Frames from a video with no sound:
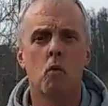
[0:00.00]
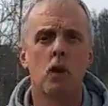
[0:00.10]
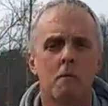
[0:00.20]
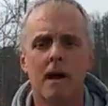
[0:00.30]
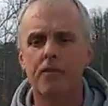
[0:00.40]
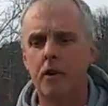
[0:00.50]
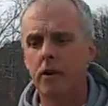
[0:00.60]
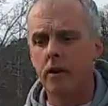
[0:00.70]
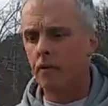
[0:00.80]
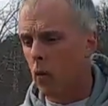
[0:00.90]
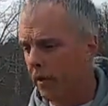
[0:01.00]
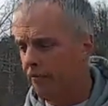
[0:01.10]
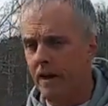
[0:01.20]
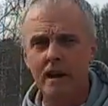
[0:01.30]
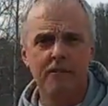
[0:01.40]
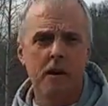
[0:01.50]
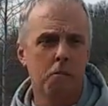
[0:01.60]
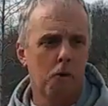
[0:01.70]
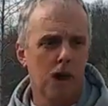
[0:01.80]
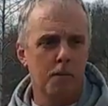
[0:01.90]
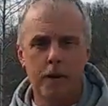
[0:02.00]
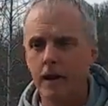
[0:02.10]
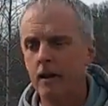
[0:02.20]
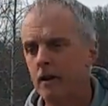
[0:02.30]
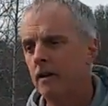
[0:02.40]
more than about 30 or 40 feet of our property.